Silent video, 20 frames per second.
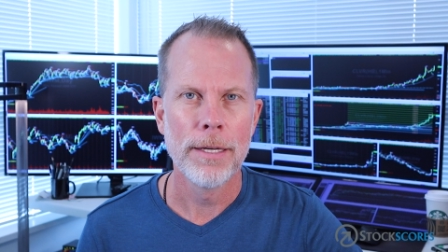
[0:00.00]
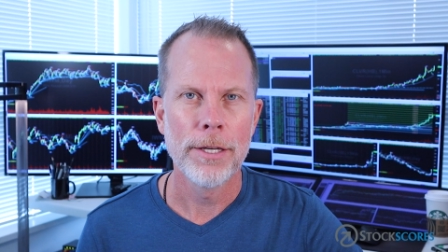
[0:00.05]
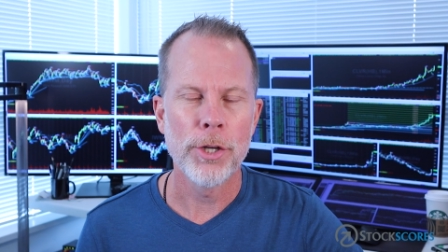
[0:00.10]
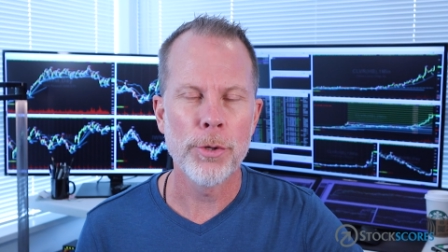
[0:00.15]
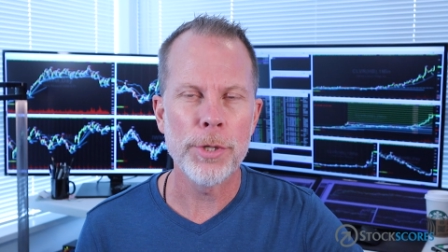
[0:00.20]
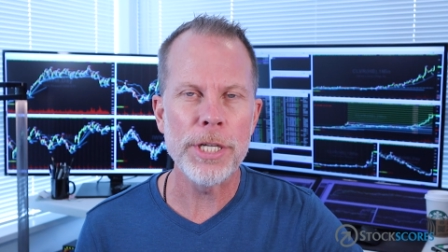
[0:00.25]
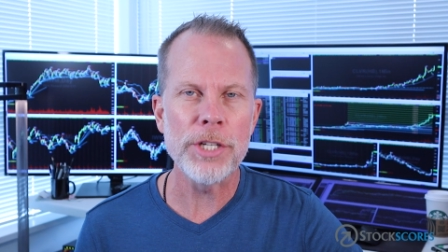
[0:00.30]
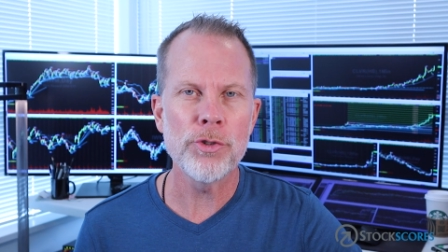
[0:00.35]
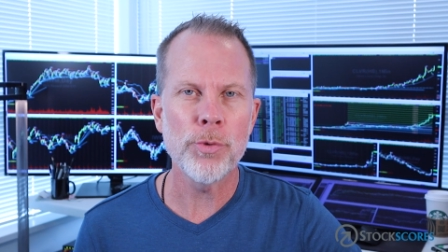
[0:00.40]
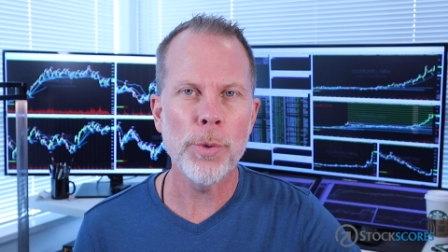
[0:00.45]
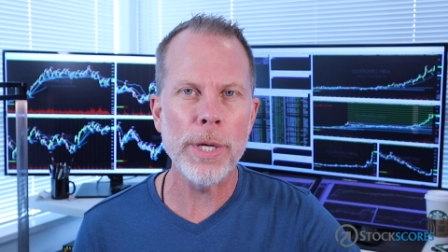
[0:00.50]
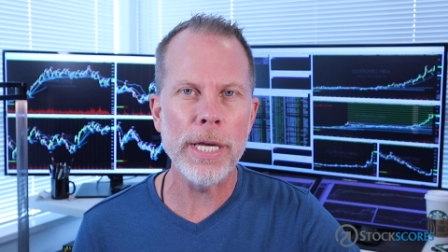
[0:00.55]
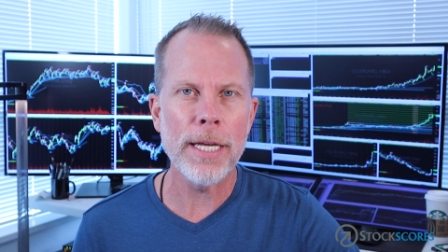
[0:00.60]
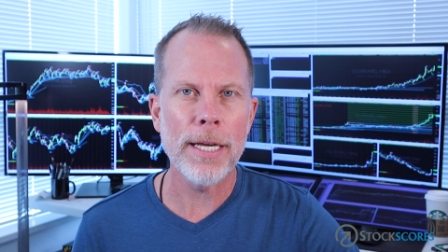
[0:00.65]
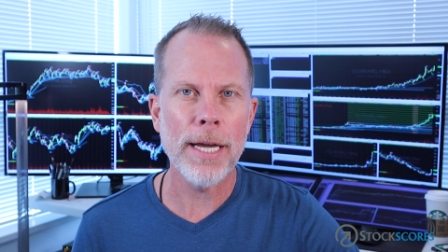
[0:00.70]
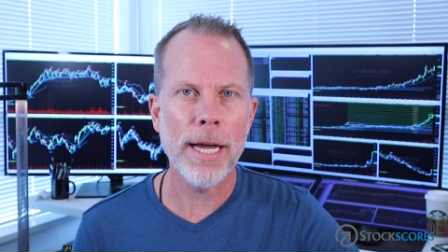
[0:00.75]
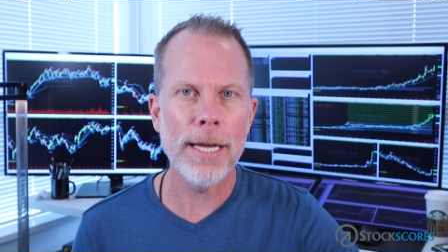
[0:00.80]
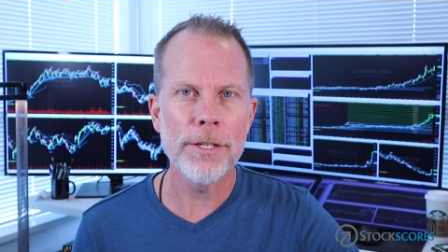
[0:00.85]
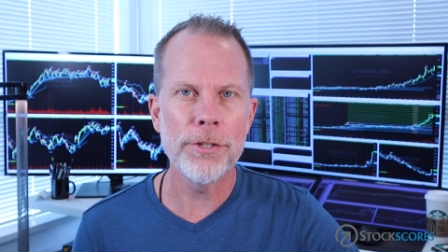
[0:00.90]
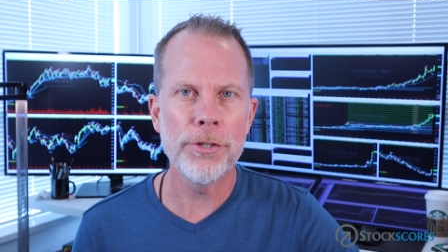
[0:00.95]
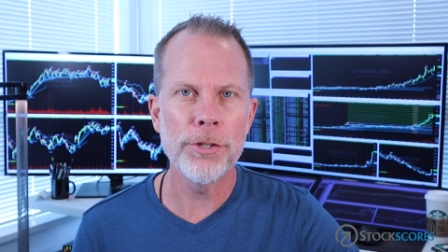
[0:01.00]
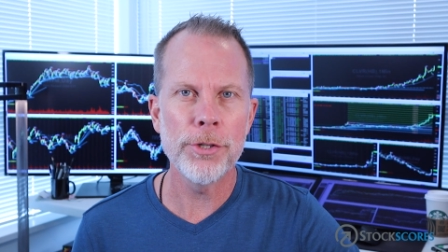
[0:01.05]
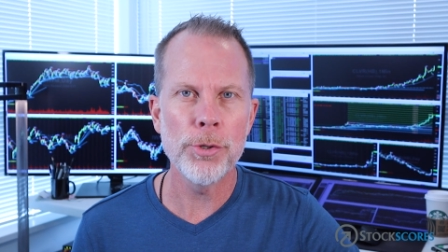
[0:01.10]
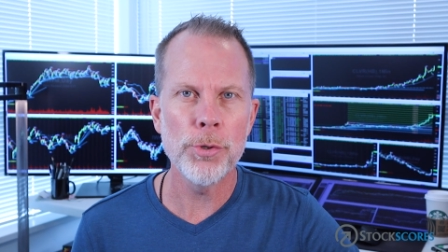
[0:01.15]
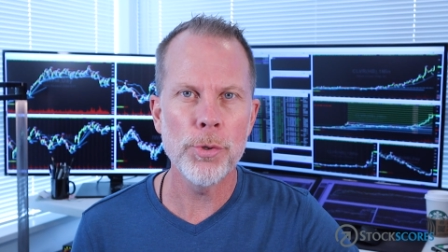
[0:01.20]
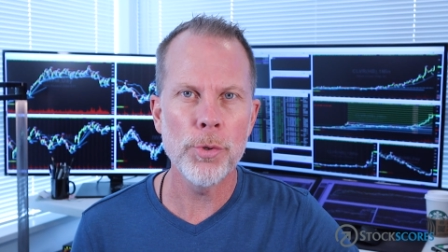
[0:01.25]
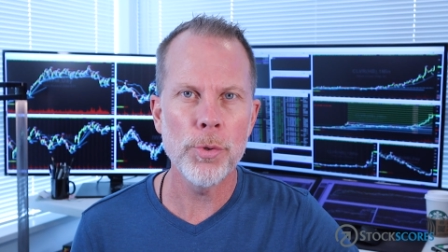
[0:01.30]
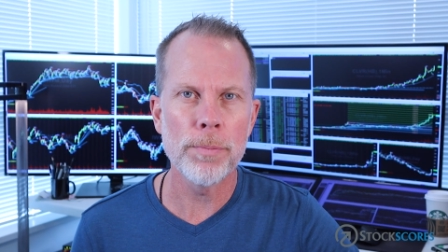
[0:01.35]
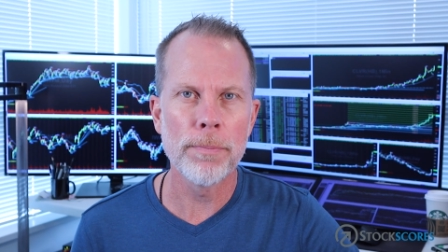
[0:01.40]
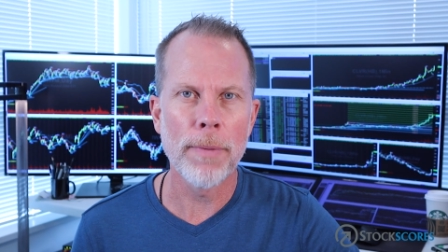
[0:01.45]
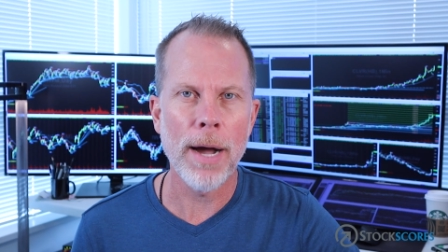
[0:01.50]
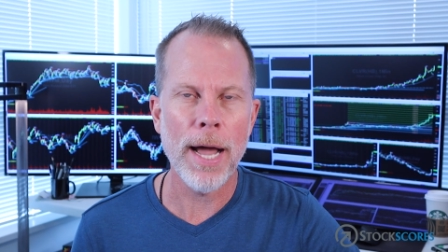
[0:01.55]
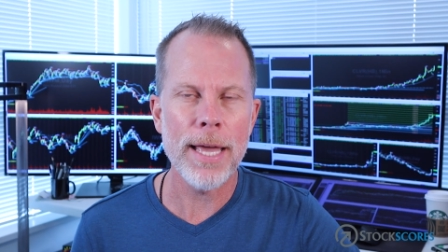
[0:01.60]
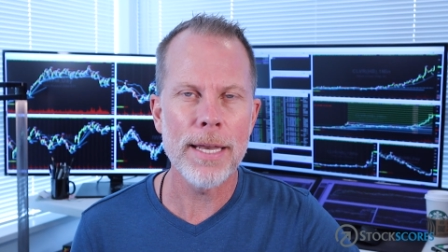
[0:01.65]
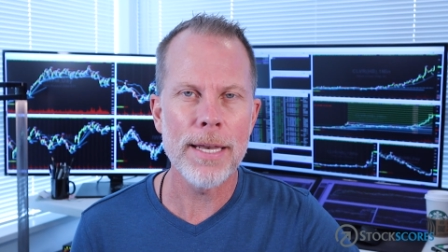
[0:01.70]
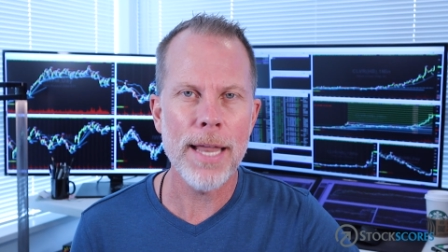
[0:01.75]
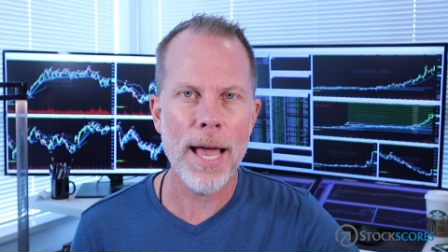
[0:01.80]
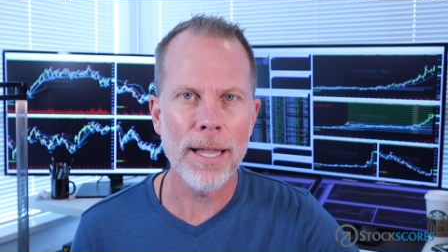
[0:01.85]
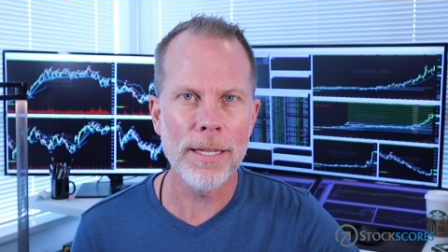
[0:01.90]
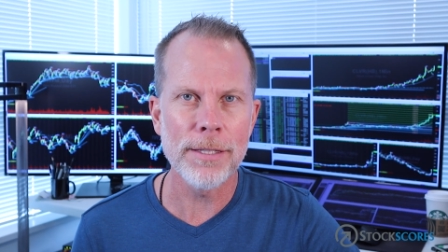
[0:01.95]
You know, each week I do my
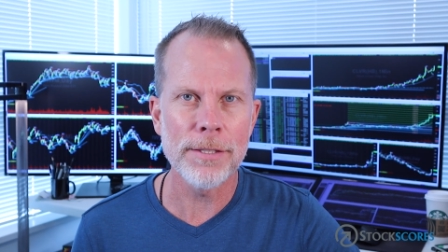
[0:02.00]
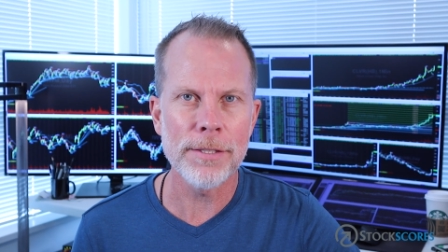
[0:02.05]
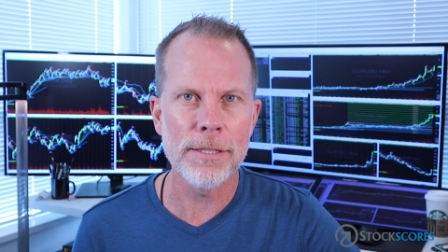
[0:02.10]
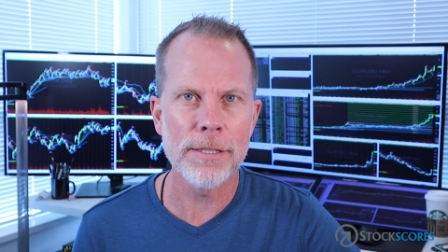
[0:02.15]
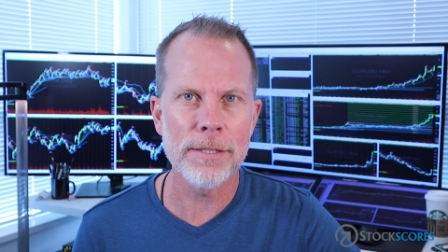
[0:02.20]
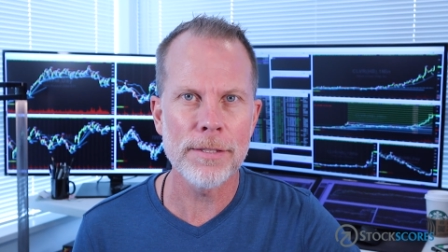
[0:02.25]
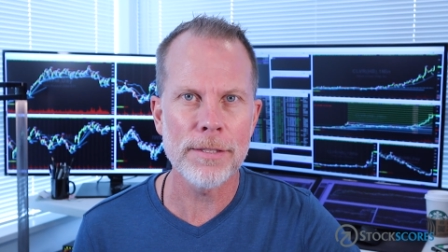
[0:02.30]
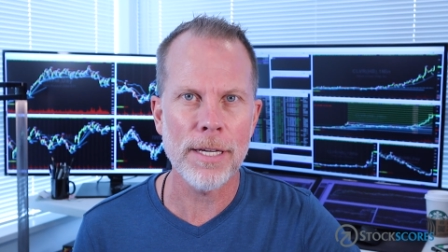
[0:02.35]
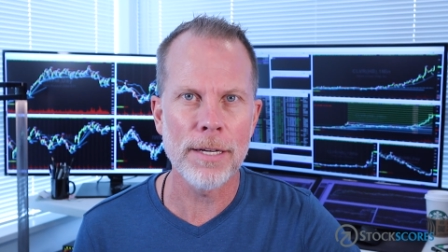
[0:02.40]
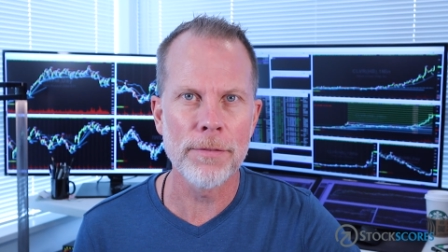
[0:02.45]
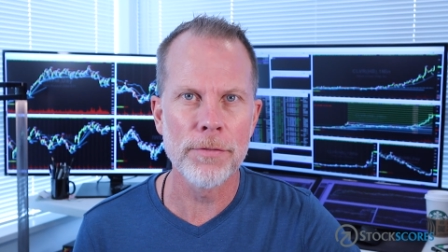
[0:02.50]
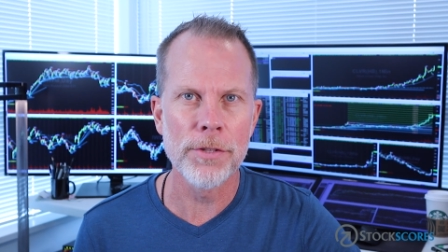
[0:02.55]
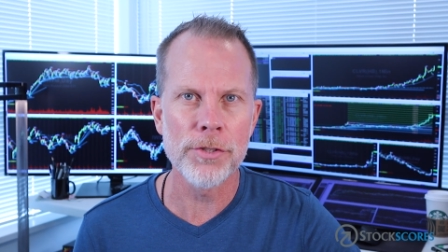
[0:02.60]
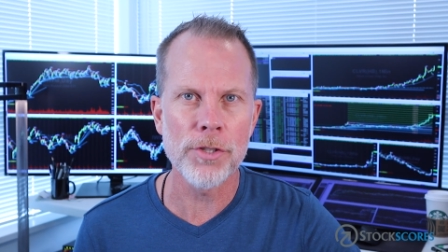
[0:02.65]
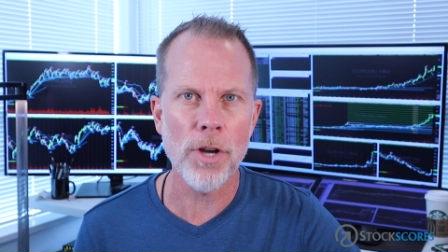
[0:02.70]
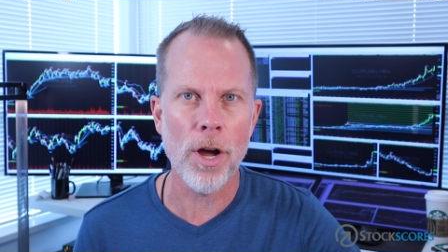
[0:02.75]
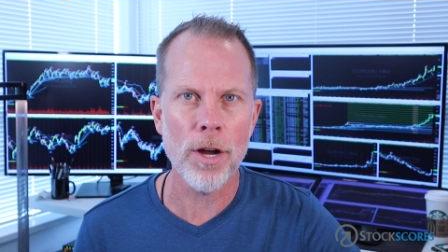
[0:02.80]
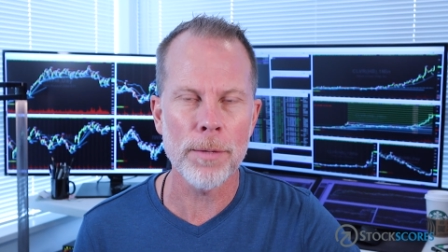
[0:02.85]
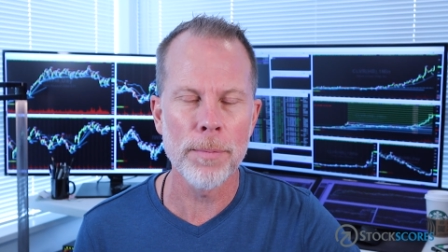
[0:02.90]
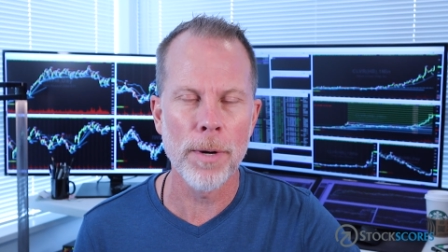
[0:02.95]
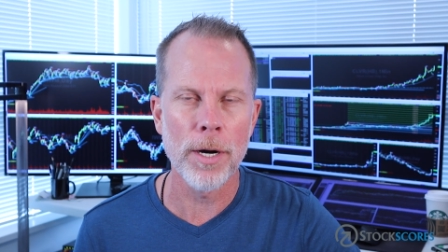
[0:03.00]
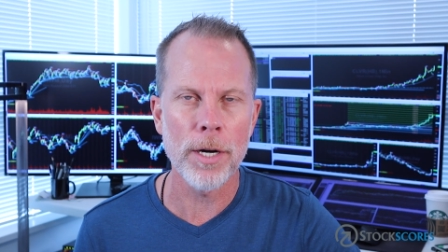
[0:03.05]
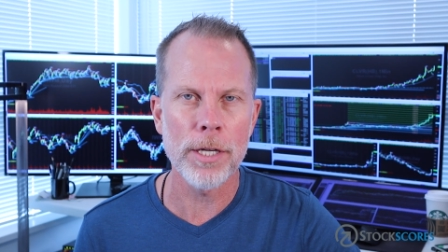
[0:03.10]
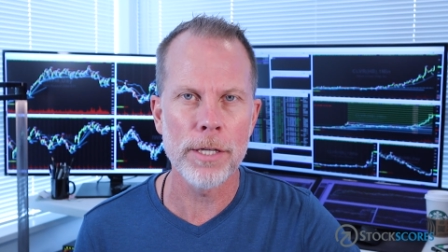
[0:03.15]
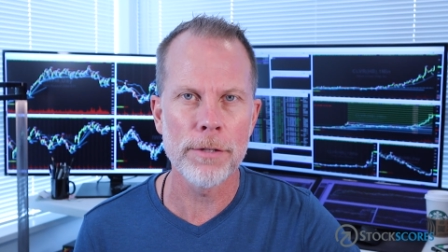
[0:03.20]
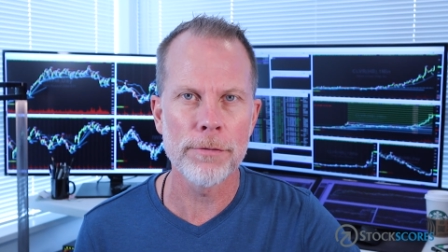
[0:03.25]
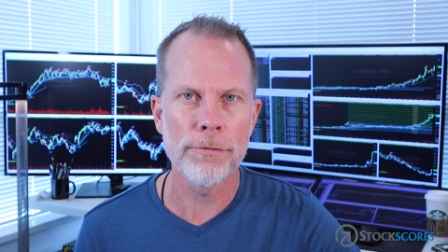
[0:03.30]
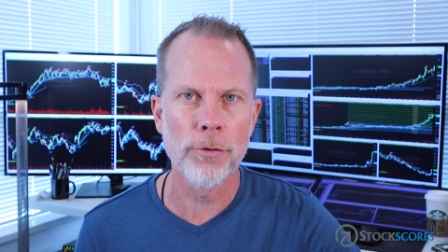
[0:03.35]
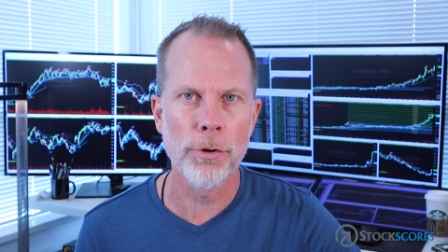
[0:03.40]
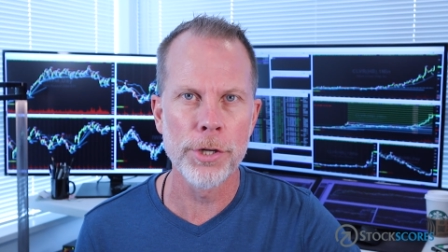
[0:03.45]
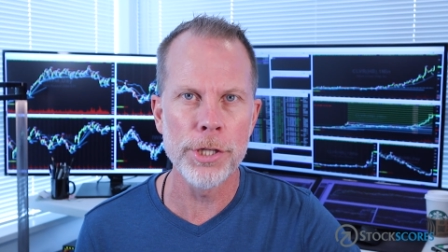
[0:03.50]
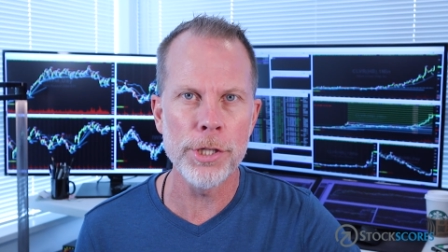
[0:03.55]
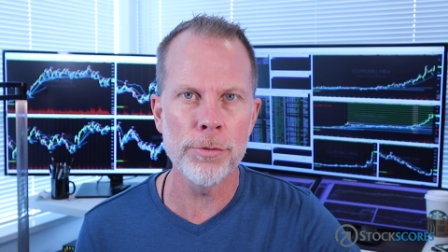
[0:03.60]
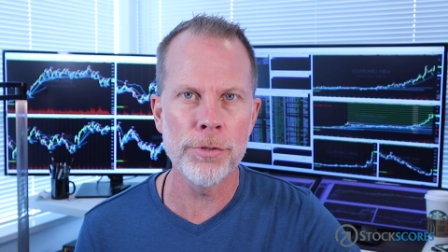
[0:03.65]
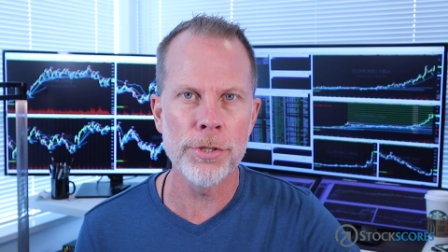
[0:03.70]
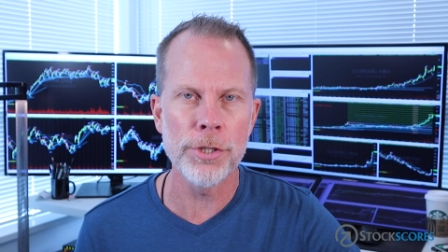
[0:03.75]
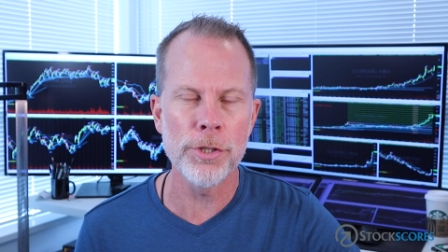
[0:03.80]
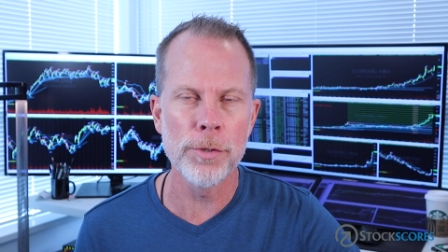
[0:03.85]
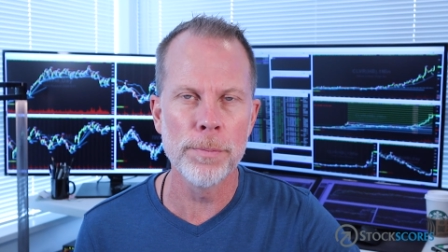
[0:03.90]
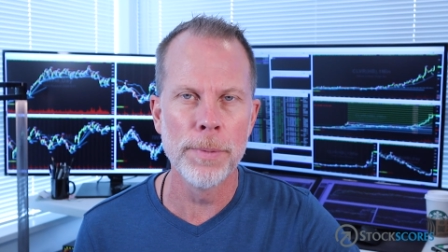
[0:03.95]
analysis of the stock market for
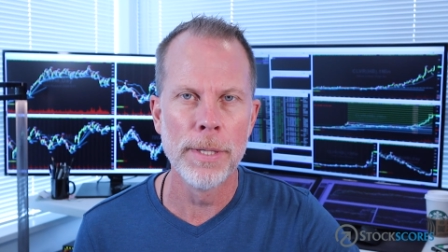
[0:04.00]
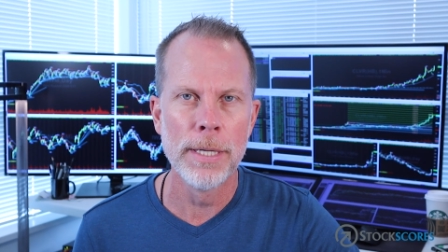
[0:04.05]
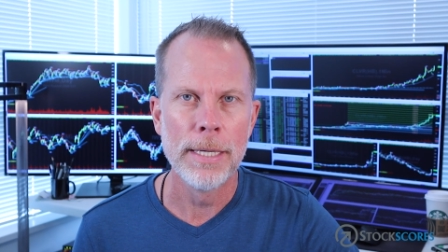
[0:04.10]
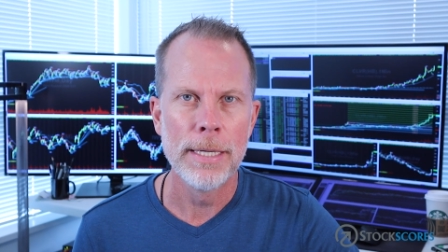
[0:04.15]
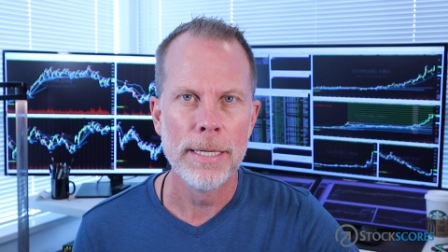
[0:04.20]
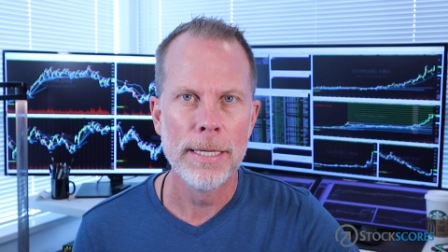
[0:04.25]
YouTube.